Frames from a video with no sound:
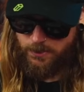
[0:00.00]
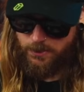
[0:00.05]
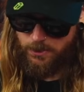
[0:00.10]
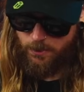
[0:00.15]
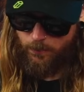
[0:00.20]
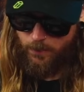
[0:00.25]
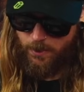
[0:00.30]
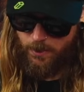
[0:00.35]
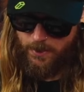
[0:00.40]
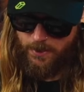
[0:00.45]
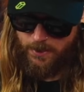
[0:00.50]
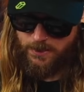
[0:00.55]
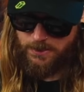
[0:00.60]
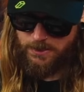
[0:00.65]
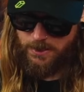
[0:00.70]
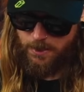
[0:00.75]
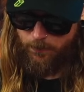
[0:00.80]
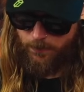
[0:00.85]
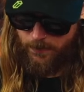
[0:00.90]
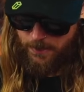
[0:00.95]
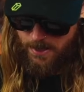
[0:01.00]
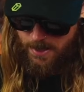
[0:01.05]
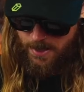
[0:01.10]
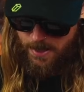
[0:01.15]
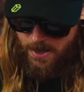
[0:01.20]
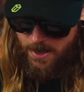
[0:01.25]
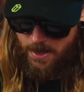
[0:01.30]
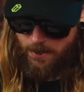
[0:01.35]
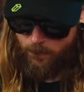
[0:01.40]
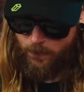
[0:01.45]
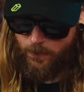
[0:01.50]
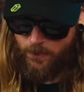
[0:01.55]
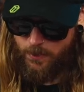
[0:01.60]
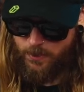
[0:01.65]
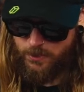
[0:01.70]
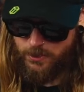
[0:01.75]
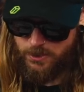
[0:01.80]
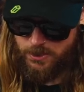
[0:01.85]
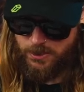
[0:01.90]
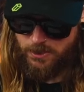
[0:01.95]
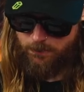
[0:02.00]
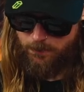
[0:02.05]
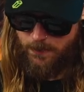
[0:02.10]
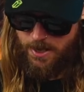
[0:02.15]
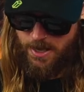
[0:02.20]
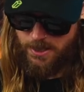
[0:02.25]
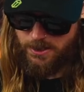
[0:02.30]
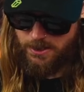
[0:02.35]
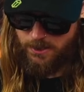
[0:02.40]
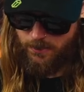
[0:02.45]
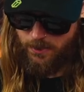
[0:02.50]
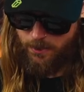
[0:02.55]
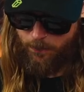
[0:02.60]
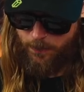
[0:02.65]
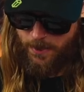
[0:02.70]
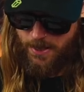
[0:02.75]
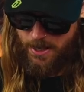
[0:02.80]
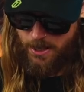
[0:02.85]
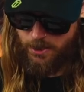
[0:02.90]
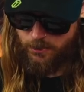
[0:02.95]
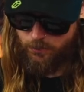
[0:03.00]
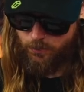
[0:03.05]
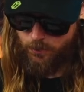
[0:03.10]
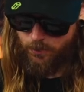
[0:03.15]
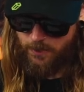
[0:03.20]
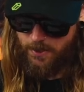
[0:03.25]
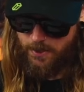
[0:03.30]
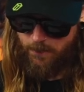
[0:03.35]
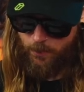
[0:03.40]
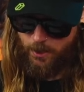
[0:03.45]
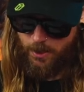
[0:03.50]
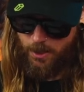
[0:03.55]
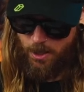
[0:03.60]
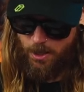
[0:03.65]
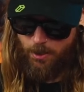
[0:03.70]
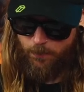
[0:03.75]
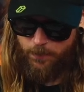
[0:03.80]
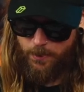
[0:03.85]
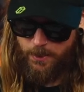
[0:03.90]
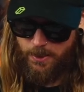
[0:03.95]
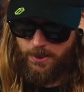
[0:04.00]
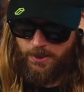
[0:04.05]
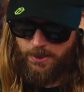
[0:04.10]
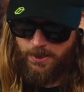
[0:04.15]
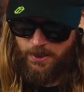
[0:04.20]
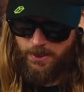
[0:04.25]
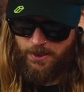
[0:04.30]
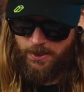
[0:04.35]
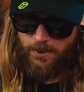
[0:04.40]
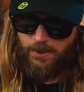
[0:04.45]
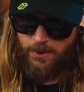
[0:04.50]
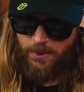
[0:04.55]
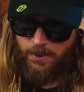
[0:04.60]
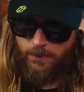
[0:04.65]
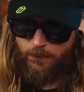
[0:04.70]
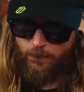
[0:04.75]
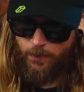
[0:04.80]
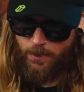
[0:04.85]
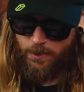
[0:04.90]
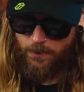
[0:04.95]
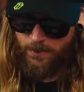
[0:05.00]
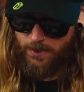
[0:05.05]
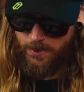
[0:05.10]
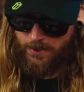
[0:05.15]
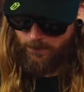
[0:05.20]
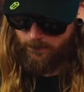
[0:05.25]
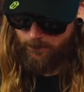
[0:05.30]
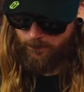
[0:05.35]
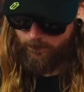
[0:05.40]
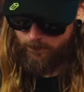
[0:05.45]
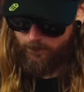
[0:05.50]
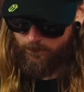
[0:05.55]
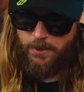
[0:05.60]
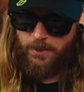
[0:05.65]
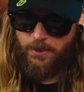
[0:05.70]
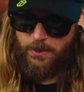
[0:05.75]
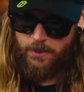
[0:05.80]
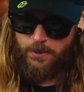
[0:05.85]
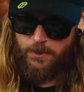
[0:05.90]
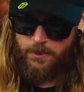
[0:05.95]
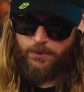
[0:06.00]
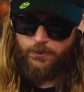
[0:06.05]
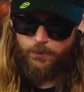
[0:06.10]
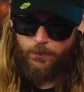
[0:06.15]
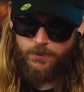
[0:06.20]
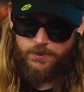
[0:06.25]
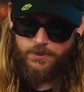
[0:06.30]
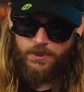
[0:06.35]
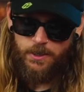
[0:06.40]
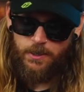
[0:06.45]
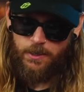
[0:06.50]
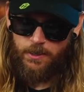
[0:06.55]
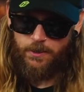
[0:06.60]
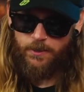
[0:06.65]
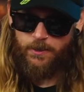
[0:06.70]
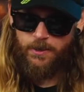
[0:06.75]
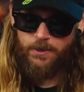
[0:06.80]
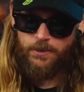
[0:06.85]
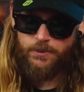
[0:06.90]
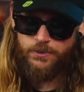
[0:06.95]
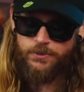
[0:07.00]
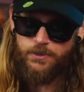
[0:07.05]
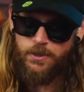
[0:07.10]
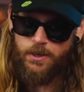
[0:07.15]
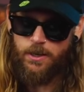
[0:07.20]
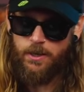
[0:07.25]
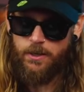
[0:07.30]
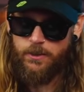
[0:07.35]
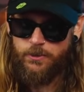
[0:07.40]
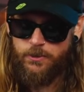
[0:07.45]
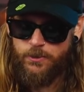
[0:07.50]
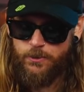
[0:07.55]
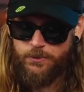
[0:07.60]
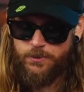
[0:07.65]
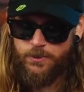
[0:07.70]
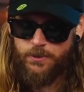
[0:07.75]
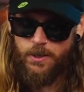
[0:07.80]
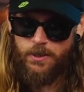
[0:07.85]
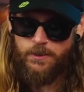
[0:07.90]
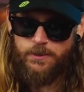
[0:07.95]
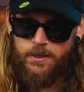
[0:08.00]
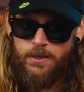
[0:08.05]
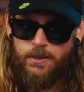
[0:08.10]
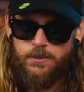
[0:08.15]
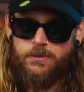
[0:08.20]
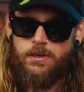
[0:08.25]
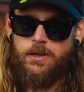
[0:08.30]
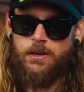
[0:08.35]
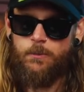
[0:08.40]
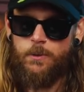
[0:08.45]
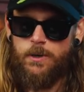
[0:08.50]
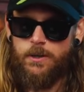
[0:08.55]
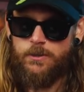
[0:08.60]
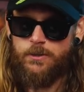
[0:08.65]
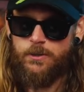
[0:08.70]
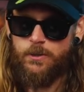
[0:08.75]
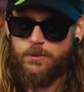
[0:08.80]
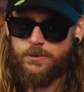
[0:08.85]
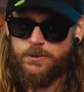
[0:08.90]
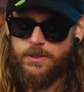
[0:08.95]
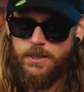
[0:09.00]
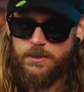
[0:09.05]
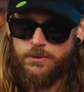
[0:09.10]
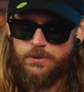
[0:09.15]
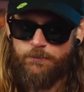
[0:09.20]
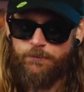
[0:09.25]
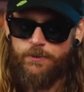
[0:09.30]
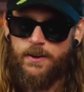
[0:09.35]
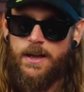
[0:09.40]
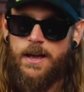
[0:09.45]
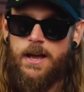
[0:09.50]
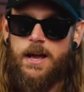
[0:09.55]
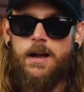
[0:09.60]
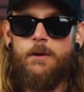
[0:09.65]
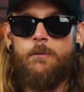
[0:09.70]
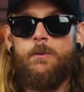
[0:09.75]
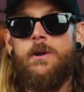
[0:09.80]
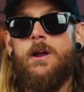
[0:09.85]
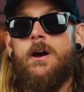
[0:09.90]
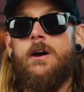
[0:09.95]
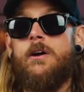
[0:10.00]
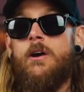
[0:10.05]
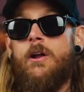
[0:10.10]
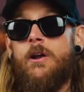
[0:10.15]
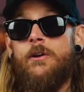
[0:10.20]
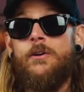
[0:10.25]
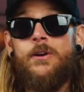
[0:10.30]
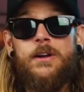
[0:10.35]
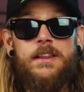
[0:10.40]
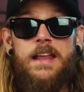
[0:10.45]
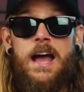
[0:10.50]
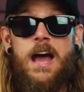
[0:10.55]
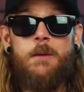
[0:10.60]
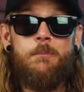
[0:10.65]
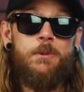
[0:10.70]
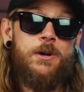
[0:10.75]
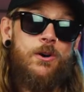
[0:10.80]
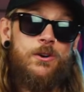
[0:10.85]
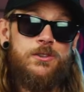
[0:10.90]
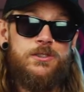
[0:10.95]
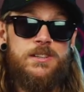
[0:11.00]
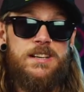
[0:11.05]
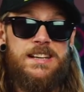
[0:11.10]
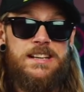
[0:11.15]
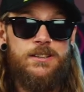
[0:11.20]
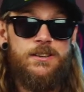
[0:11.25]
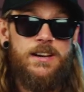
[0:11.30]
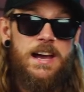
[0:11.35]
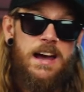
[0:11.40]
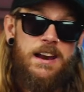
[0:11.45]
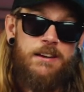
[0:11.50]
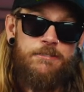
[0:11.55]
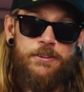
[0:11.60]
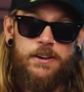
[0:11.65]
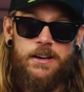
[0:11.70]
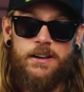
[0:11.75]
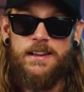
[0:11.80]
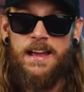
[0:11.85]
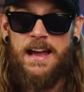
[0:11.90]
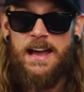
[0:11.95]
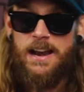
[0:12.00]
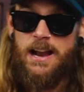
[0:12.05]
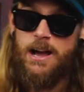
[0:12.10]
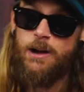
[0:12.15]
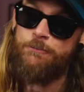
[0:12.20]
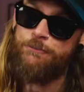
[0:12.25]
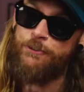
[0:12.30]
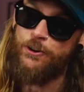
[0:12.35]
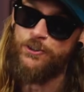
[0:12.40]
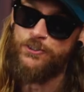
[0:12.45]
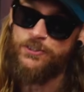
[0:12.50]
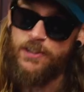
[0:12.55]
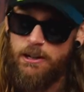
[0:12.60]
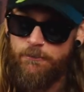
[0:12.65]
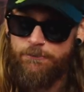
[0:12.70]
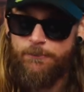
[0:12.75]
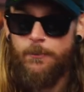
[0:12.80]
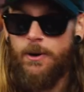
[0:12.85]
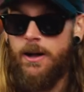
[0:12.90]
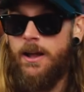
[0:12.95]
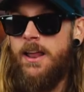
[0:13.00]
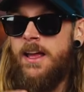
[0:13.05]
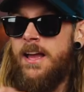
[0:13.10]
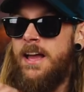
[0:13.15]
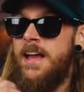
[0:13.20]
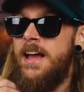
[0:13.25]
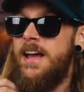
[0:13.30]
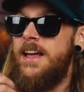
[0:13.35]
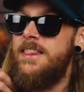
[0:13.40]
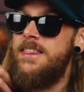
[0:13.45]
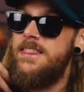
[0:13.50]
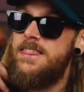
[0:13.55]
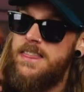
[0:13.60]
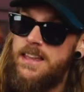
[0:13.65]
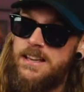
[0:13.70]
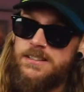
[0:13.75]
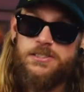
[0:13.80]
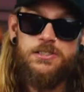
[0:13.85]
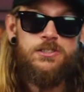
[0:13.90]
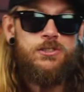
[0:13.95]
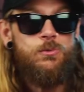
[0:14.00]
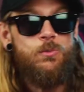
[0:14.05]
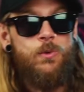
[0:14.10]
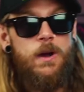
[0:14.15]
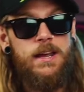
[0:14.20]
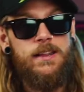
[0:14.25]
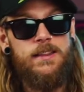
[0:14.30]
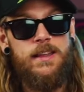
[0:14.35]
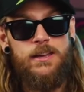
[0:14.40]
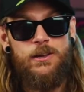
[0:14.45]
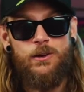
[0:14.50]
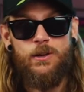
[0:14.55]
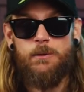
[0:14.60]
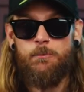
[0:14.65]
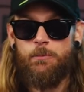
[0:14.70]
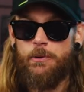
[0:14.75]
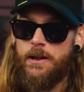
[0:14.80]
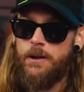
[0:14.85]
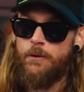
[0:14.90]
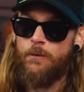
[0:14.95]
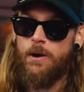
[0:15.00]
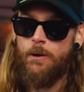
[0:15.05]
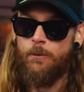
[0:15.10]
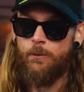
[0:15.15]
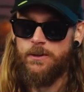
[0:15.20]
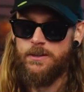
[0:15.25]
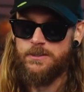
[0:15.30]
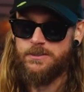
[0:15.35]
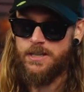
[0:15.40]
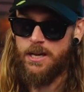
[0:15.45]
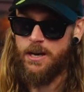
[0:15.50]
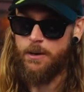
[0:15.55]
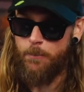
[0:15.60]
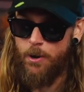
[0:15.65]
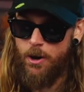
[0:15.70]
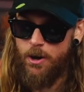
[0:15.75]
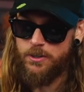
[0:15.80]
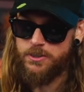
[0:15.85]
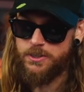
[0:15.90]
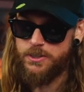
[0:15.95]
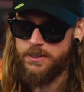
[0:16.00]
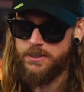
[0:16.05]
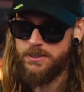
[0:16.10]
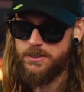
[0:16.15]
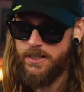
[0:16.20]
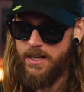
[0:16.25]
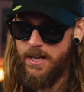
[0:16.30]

So we're gonna accept that. We're gonna smash in the password that we copied and we're in. And as we can see here, here's the user.txt which contains the flag. We're not gonna look at that because you need to kind of figure that out for yourself. But this is a way that you can play around with these kind of boxes.